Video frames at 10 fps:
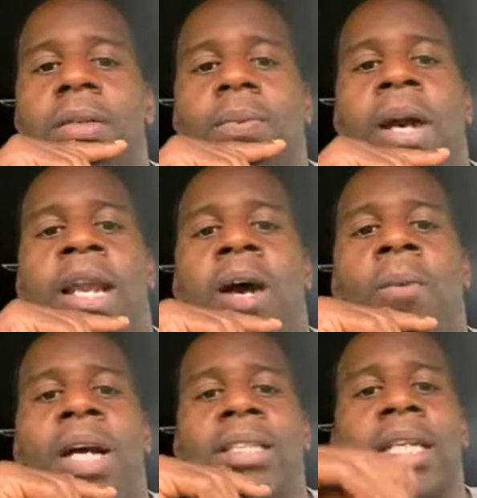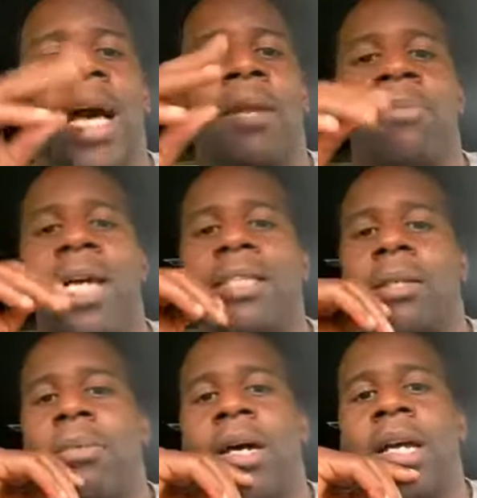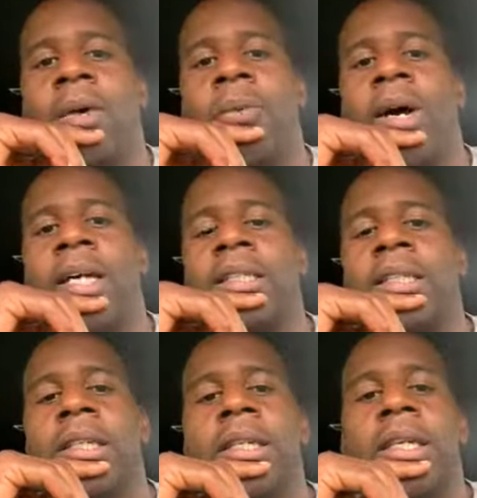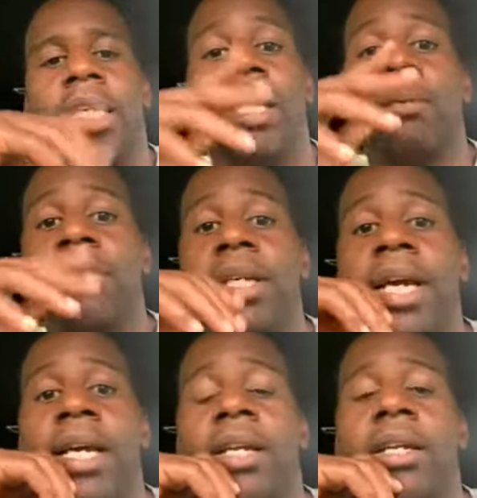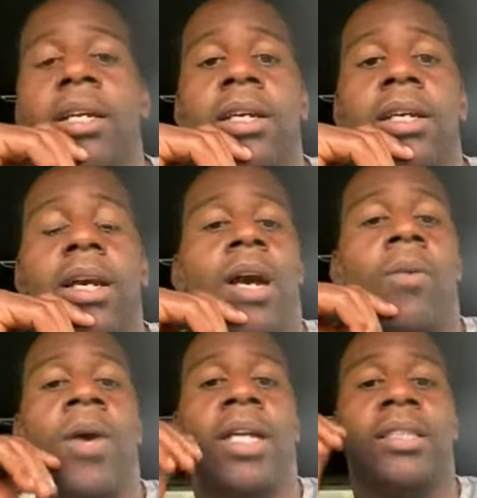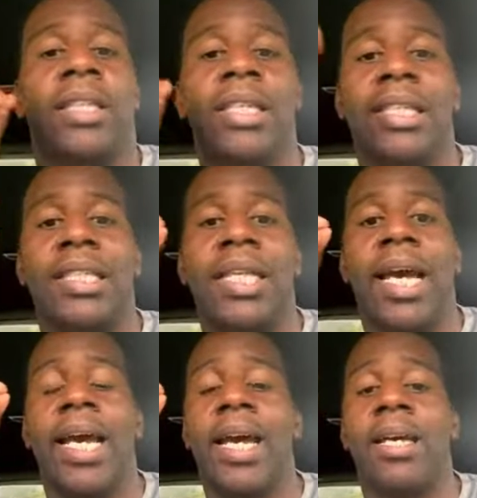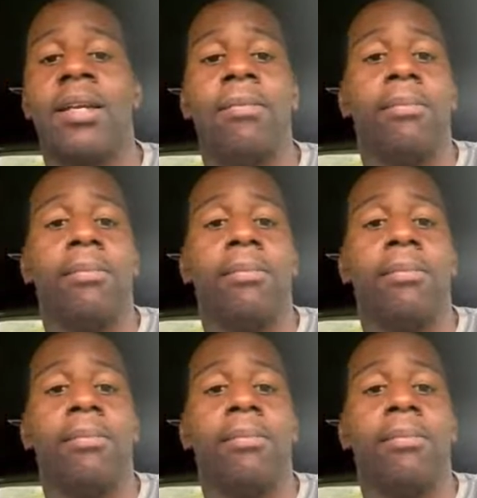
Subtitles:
Right, I'll watch a lot of basketball. I watch NBA. I watch NCAA